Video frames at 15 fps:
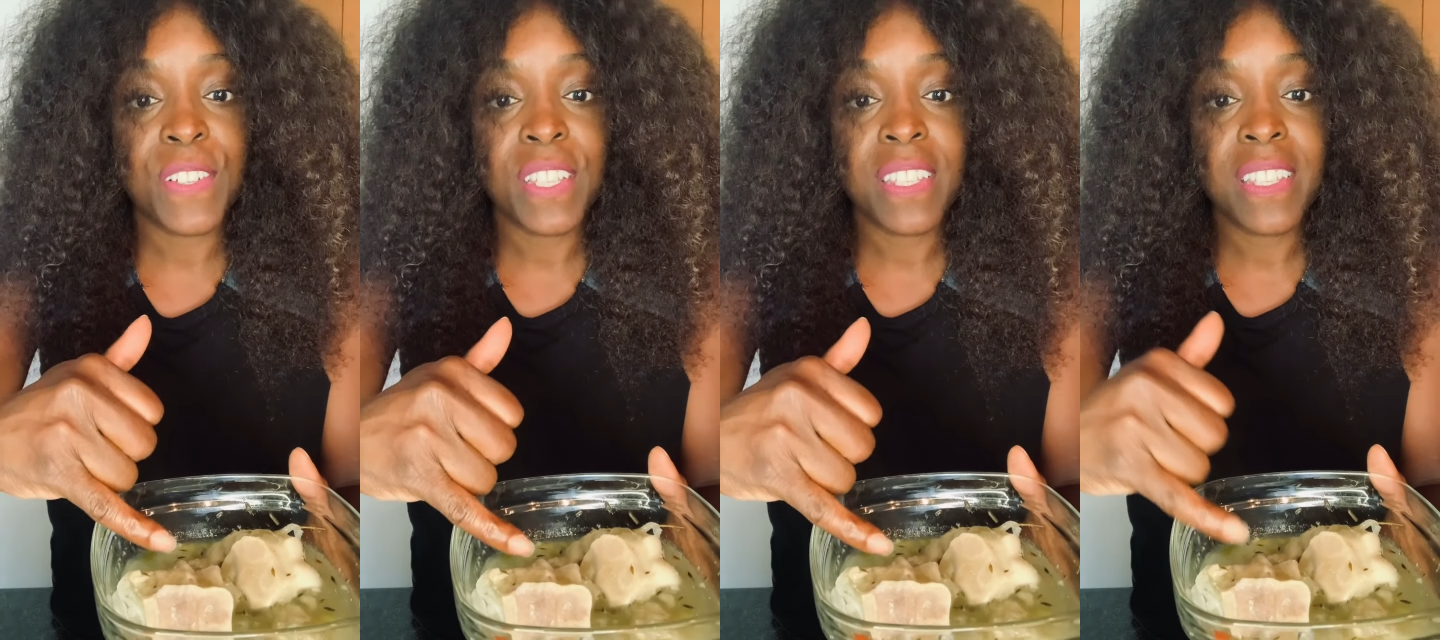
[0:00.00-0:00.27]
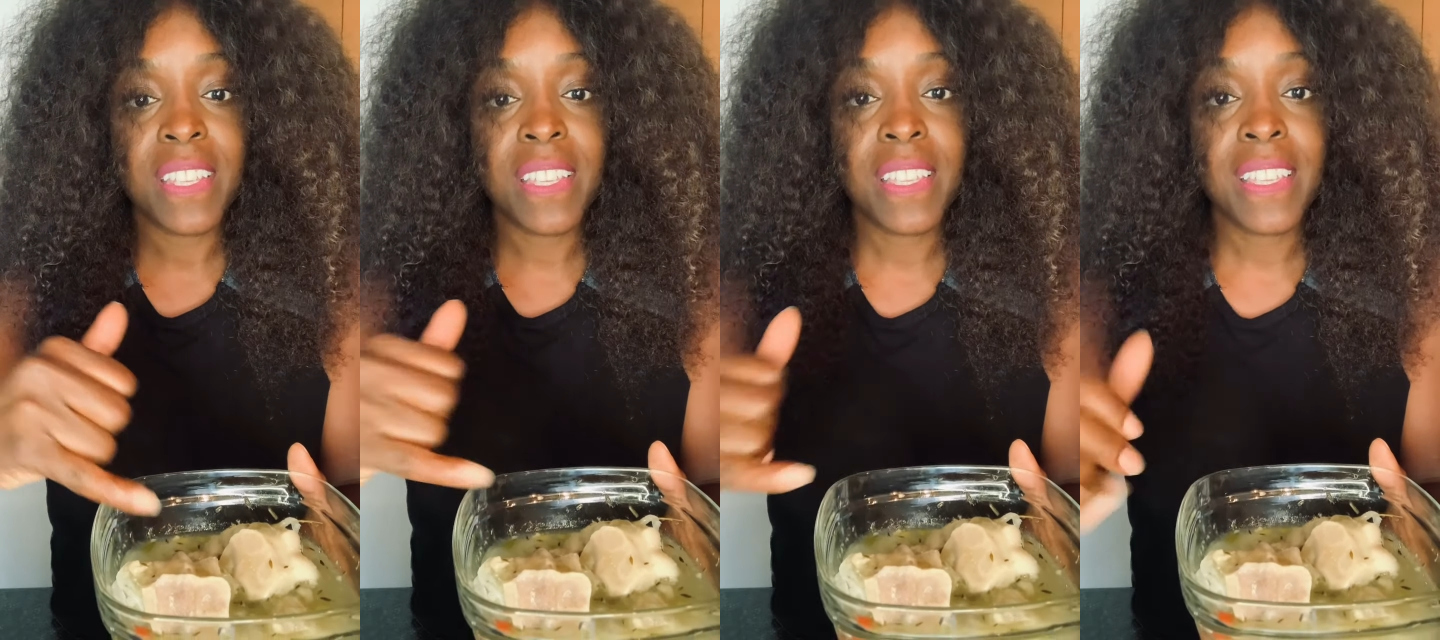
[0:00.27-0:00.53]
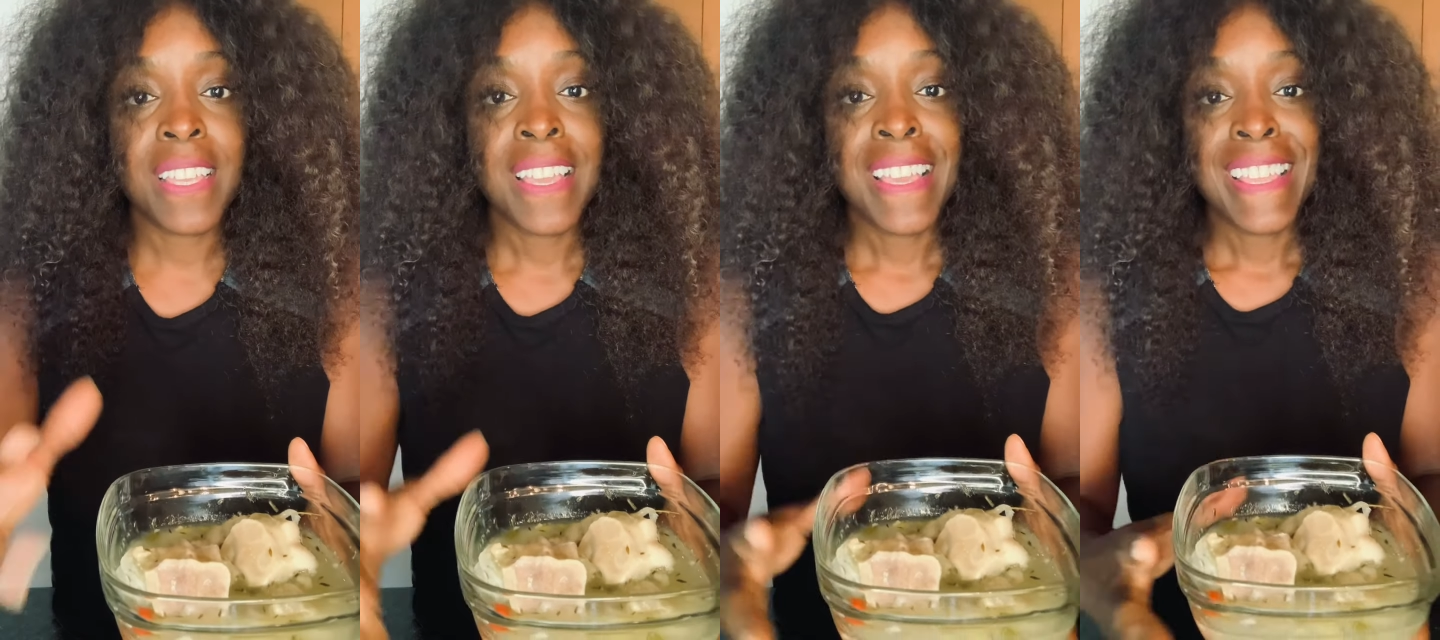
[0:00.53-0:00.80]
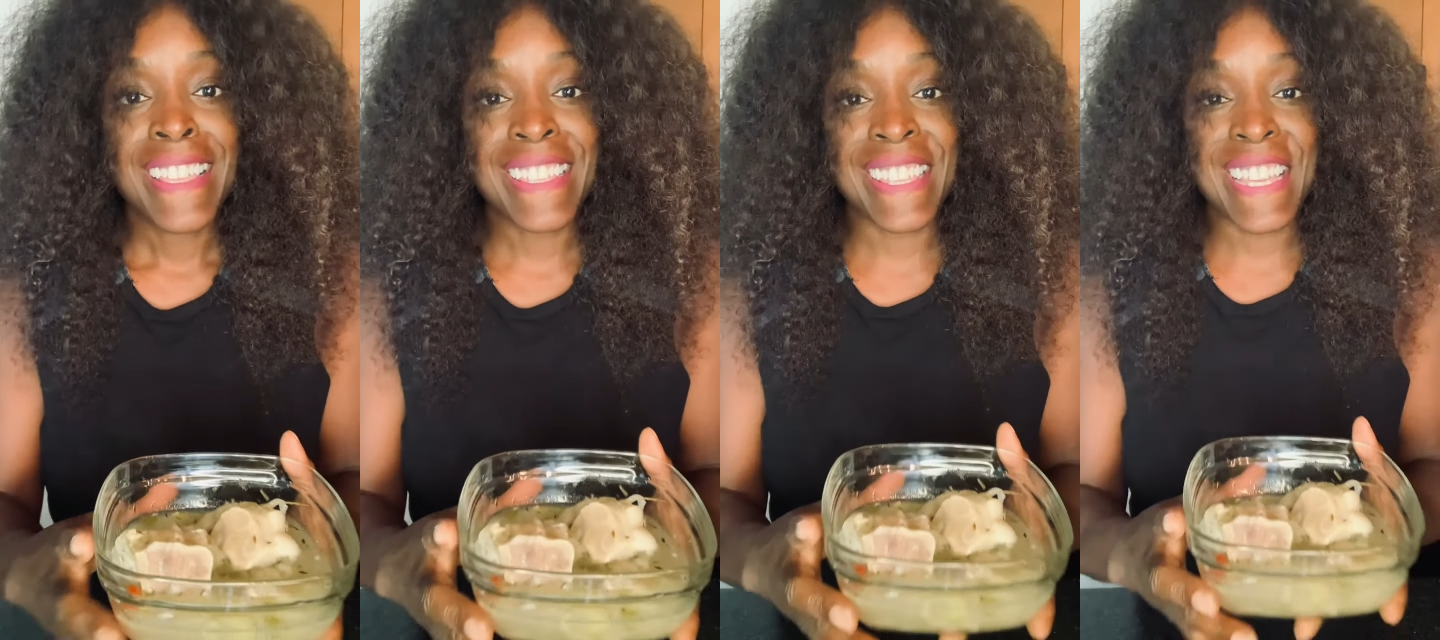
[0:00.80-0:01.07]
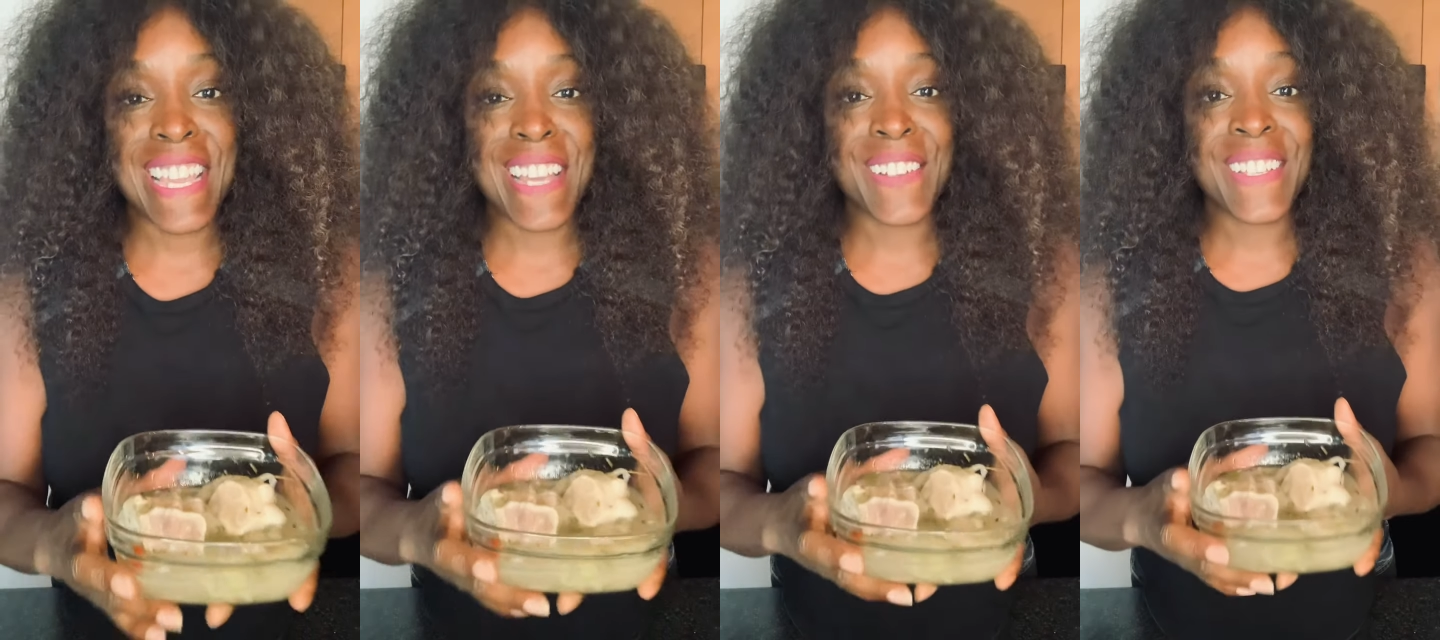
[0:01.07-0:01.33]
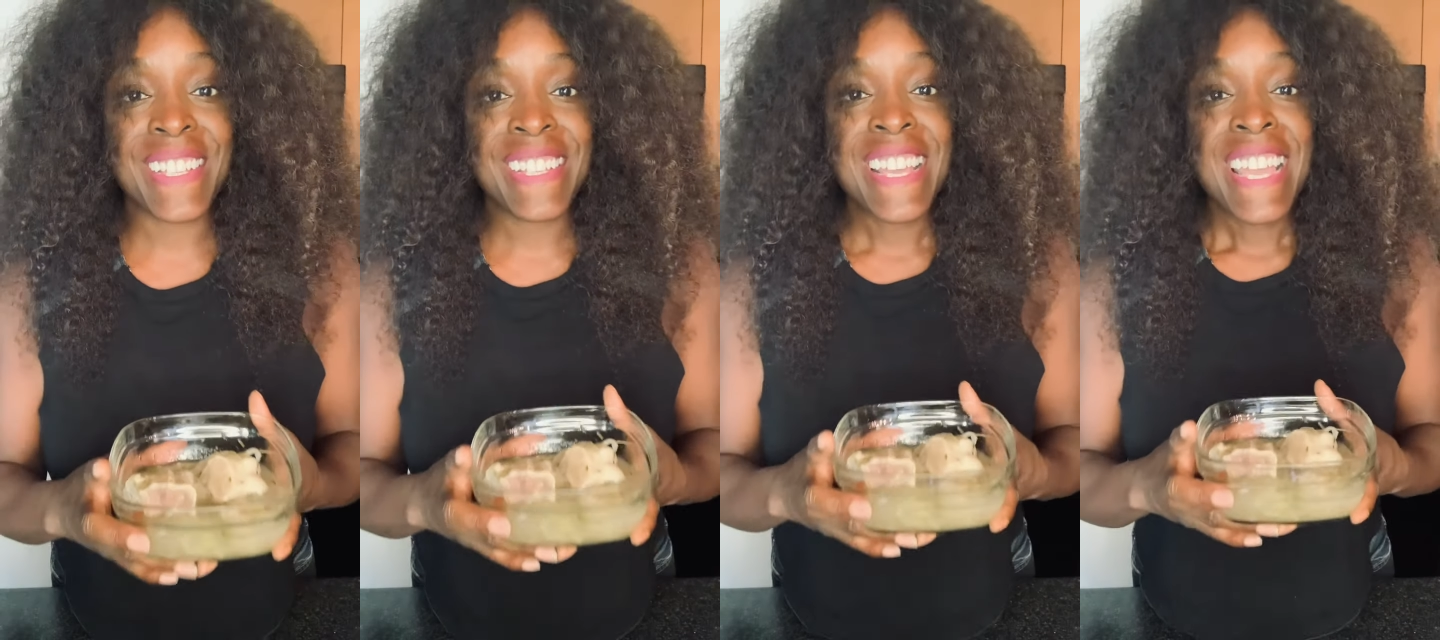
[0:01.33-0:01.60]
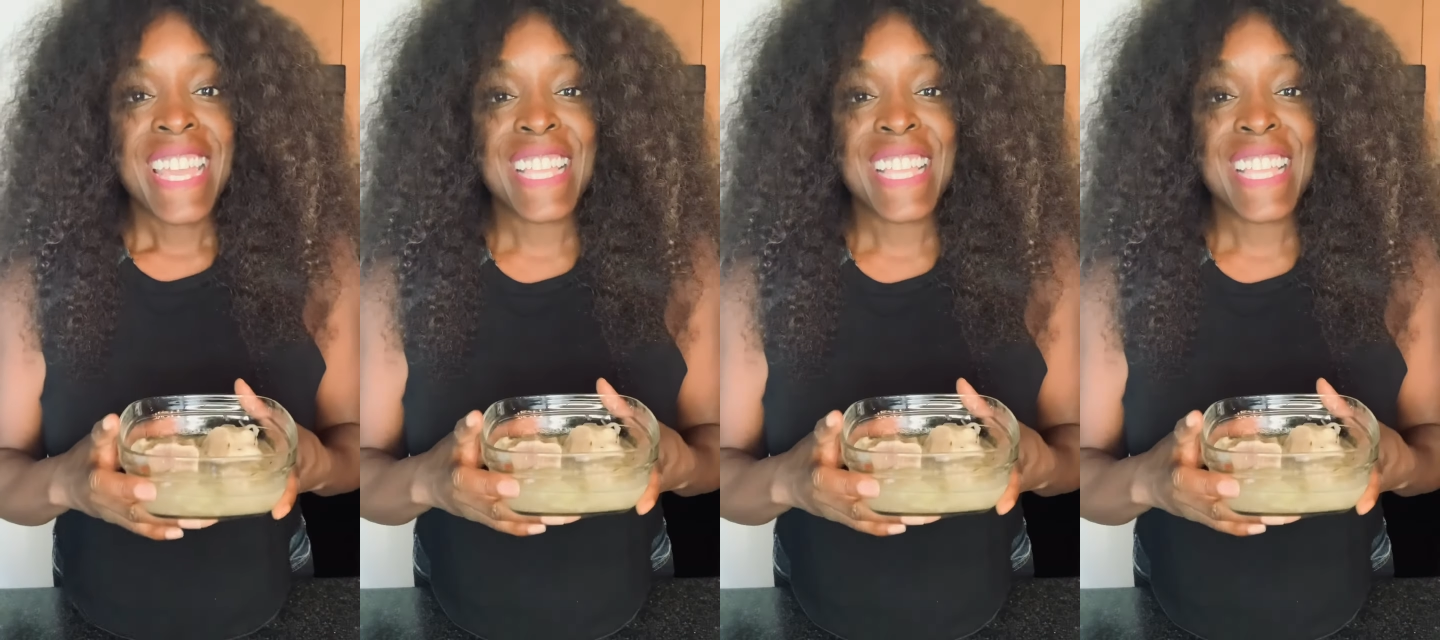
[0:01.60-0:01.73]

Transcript: foot, the cow heel.